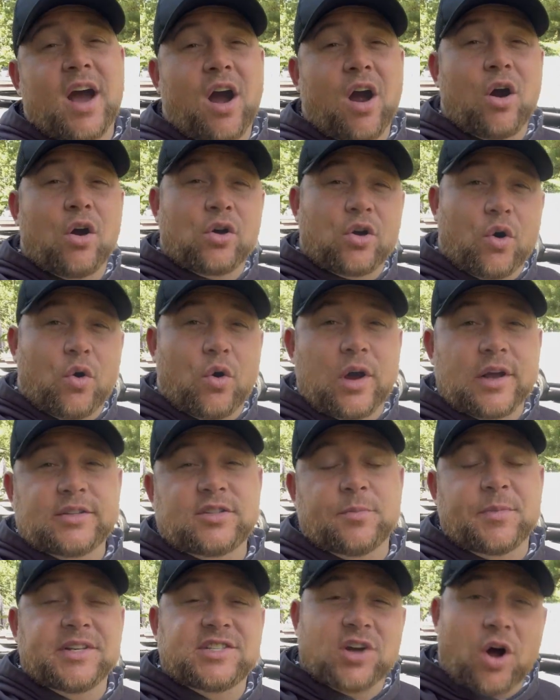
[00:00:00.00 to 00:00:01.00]
are going
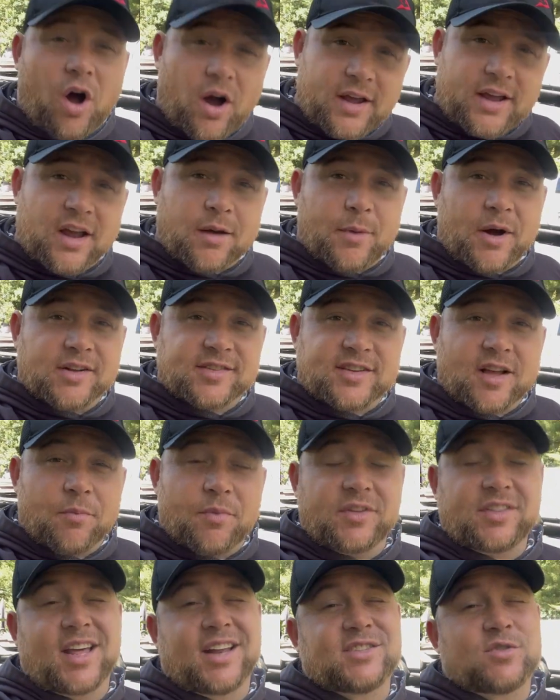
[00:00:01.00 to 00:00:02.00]
to be talking about
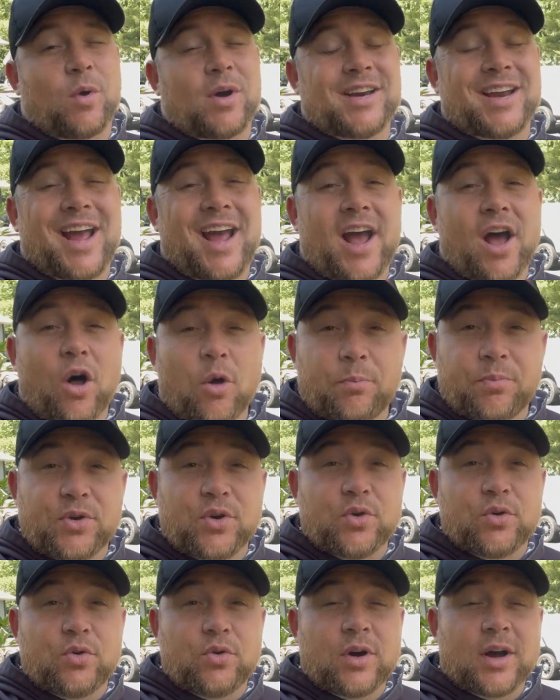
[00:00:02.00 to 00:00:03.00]
something that is going to help
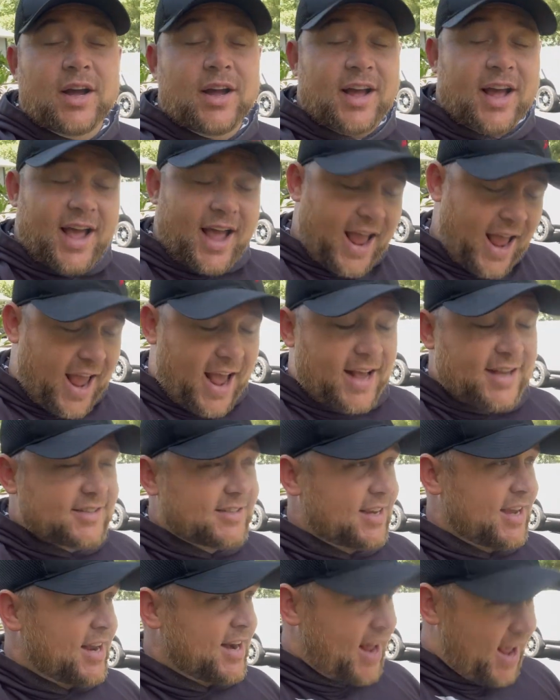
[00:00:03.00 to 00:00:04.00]
you
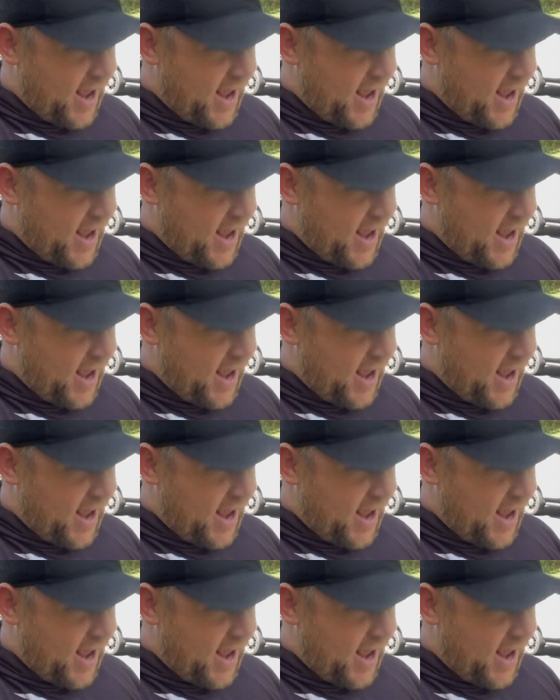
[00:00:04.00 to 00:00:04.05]
as an